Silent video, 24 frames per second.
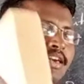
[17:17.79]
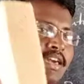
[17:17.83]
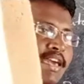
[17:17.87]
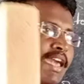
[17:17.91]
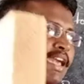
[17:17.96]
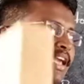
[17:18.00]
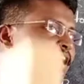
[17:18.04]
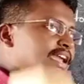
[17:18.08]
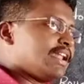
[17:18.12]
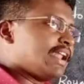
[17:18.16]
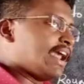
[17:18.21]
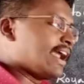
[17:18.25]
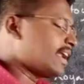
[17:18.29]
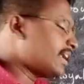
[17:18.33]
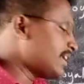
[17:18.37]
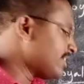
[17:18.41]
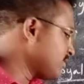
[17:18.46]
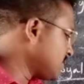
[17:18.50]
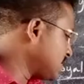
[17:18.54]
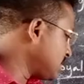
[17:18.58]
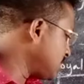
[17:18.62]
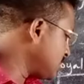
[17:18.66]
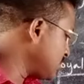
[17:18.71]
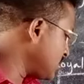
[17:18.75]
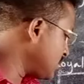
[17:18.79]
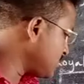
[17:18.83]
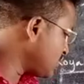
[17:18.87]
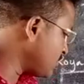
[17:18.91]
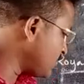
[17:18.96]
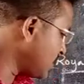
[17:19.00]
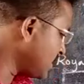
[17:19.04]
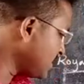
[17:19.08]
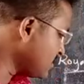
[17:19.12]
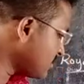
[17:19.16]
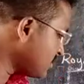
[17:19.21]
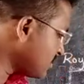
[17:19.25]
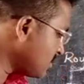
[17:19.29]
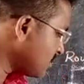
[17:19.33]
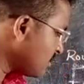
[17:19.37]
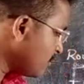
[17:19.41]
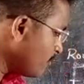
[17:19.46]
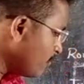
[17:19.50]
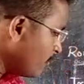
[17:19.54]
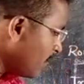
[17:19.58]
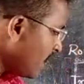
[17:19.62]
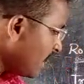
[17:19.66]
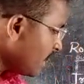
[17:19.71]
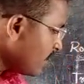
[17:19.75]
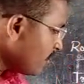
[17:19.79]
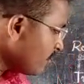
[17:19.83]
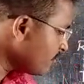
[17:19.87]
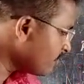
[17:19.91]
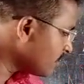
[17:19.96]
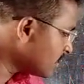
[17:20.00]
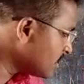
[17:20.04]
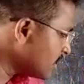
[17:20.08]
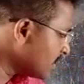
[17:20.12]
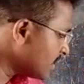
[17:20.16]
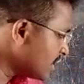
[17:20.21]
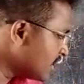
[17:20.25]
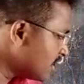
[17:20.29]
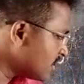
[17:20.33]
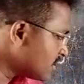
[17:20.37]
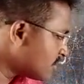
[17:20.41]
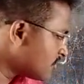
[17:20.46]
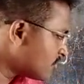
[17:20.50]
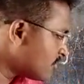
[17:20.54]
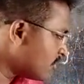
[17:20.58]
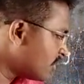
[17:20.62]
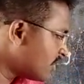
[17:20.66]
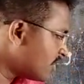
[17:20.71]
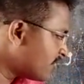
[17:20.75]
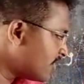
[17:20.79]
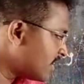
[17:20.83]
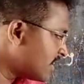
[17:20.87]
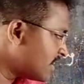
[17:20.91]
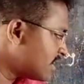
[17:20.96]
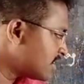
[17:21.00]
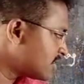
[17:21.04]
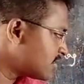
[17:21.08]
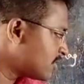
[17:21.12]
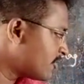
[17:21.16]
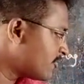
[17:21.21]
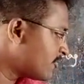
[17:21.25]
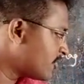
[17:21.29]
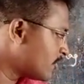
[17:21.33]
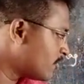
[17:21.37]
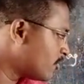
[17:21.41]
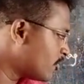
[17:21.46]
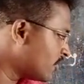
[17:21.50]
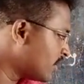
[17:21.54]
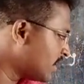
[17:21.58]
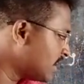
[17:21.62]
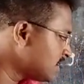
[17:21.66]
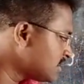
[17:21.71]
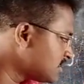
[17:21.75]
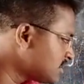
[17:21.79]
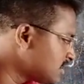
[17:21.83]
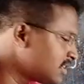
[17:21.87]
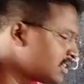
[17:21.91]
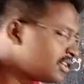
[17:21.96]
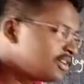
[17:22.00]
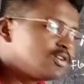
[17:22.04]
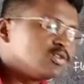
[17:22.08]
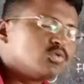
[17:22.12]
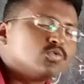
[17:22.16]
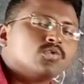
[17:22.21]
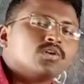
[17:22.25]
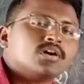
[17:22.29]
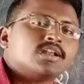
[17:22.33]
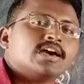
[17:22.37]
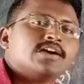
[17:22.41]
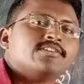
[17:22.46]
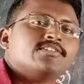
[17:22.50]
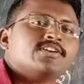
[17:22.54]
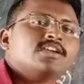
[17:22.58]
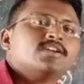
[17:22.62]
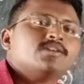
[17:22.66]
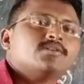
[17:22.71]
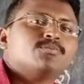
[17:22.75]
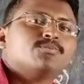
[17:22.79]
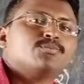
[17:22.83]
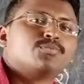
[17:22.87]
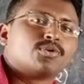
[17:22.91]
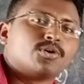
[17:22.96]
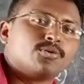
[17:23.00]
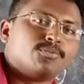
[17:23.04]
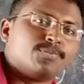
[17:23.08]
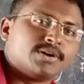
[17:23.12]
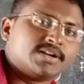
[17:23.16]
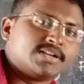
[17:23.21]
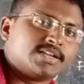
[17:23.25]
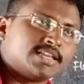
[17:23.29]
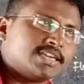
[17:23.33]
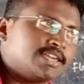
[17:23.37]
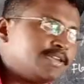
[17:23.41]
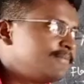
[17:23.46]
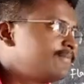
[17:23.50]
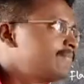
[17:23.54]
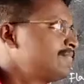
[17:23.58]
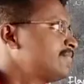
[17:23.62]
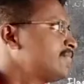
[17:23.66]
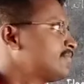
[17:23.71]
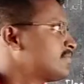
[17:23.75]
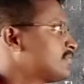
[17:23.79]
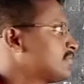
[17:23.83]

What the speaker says: Again, active citizens means men with the years 25 years of above age who are having property.